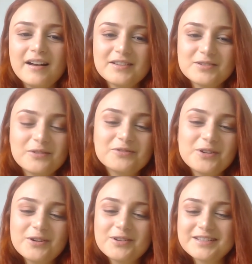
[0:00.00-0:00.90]
Uh,
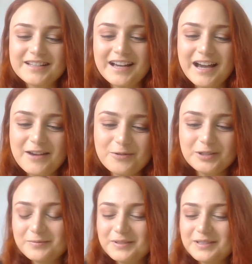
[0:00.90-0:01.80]
so of course, uh,
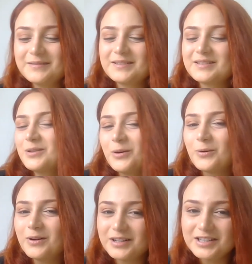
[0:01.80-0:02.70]
I won't be
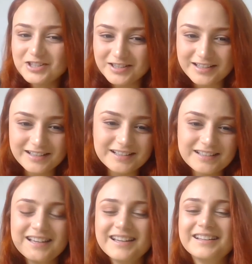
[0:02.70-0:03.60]
so
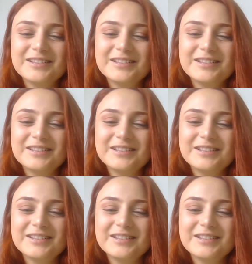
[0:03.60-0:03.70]
original